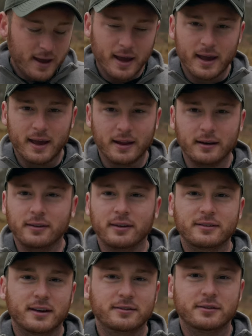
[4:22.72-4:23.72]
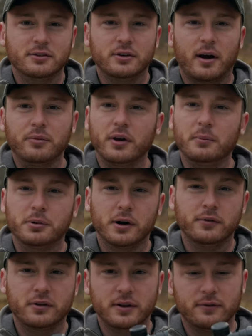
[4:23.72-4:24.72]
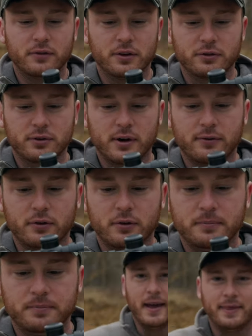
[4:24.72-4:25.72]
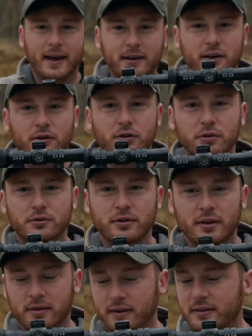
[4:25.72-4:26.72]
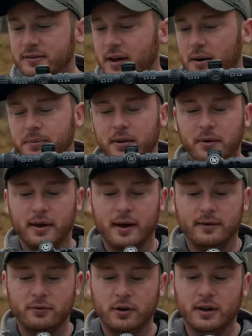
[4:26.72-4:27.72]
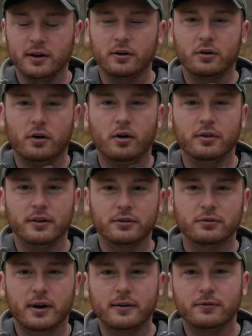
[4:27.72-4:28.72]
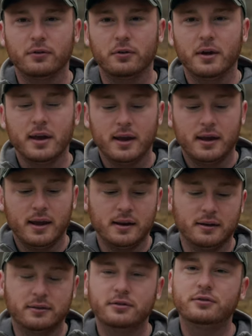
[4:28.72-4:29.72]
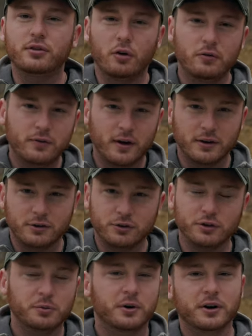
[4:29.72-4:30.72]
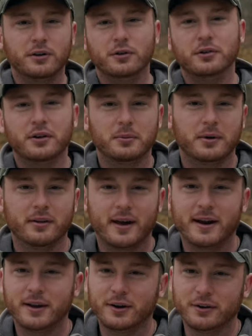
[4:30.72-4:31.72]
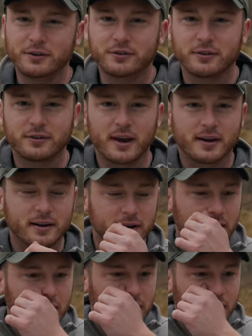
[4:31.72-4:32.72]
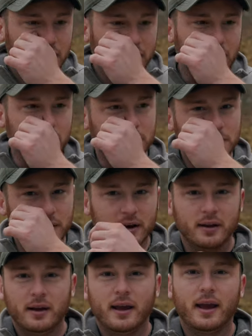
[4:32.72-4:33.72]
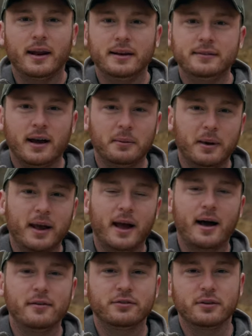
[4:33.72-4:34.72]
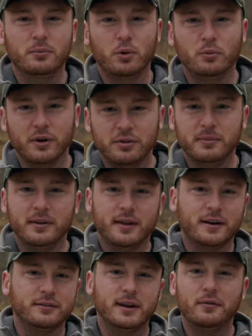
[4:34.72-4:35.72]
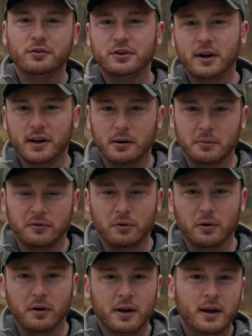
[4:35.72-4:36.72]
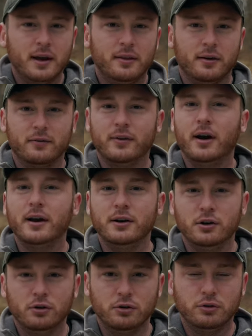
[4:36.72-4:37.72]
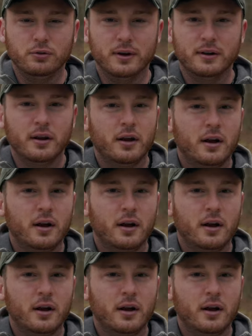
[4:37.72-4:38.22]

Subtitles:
and this gets the job done perfectly for this rifle. And that concludes the setup that we have here on this rifle. It is so fun to shoot. We're gonna do a little bit of that here in just a second. But anytime I have someone with me that has never shot a gun before, they're very new to it,